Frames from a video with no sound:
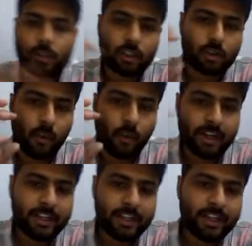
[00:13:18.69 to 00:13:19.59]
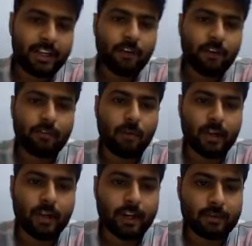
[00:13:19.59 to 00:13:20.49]
the quantity of
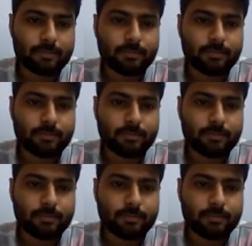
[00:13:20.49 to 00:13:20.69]
water